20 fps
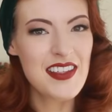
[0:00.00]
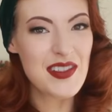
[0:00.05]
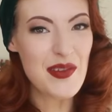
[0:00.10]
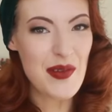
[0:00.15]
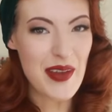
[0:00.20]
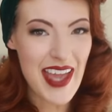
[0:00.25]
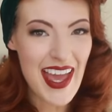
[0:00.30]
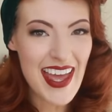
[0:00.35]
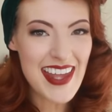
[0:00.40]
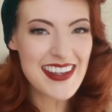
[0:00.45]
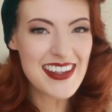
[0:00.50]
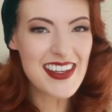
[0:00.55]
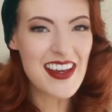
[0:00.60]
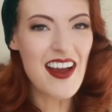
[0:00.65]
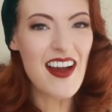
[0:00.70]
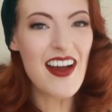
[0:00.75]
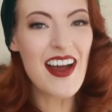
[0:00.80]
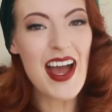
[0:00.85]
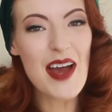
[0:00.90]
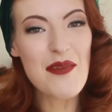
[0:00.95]
So again,
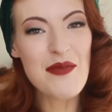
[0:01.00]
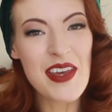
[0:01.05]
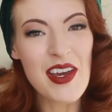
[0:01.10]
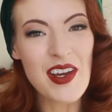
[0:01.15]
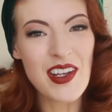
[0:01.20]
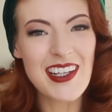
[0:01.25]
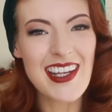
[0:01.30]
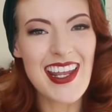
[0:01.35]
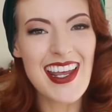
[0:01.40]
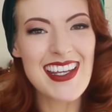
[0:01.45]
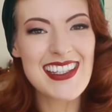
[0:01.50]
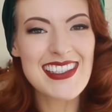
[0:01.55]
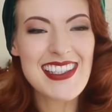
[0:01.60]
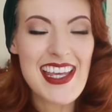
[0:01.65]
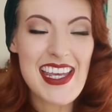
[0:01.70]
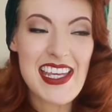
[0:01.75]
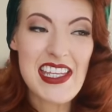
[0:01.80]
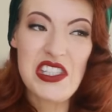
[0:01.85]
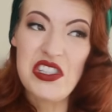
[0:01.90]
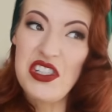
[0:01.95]
our happy holidays
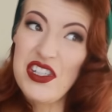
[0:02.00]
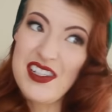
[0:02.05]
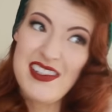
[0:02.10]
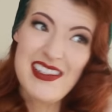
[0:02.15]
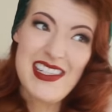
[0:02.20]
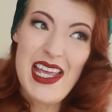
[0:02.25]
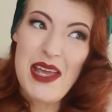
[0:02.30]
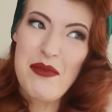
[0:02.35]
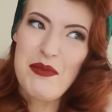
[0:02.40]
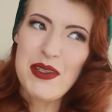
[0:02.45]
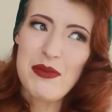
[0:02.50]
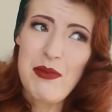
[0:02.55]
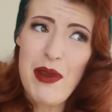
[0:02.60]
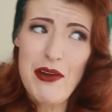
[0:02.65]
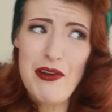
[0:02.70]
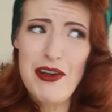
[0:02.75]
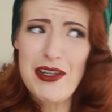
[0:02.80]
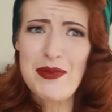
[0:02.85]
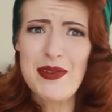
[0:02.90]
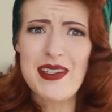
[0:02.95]
is just the same as
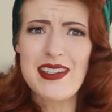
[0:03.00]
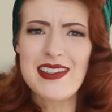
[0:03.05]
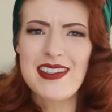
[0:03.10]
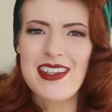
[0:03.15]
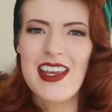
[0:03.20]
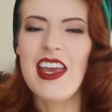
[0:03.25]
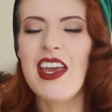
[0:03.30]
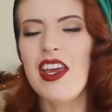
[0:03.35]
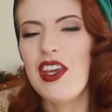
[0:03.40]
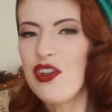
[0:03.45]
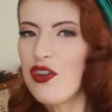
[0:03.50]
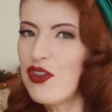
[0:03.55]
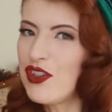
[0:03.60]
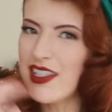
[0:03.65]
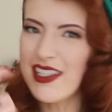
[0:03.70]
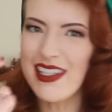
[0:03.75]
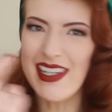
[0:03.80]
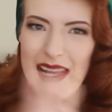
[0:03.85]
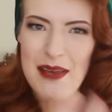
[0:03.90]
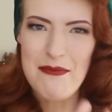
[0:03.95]
Merry Christmas. You're
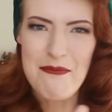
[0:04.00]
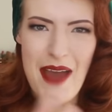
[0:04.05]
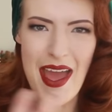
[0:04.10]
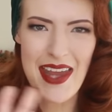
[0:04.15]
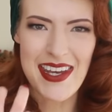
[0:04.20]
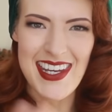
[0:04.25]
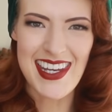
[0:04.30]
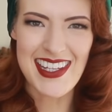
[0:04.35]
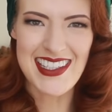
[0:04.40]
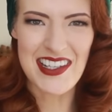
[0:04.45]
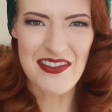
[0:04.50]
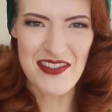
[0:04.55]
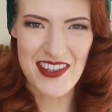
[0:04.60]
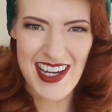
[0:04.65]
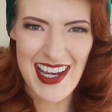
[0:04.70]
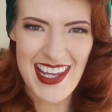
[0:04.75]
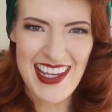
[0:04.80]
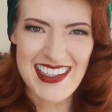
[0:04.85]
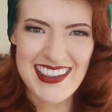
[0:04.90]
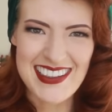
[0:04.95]
just lip patterning
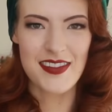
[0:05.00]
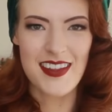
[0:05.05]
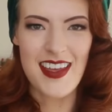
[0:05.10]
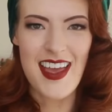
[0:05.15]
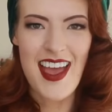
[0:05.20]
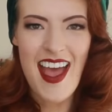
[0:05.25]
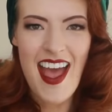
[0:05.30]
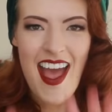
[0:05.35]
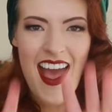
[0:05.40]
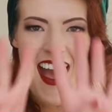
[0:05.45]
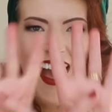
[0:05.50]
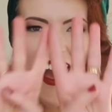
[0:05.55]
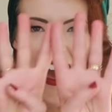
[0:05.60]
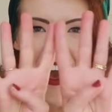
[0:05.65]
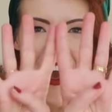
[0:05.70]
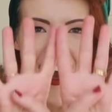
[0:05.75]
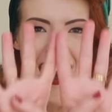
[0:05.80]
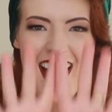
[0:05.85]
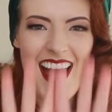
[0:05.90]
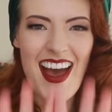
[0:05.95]
differently.
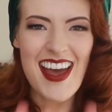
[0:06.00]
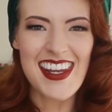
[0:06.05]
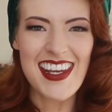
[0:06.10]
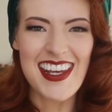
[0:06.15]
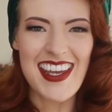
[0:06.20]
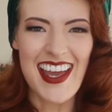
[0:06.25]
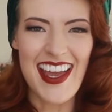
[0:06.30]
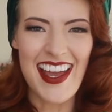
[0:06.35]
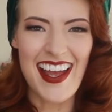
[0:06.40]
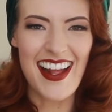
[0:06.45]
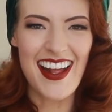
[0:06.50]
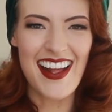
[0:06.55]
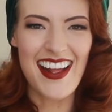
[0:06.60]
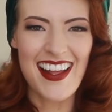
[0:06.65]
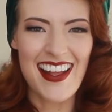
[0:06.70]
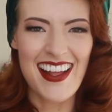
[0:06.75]
Hanukkah.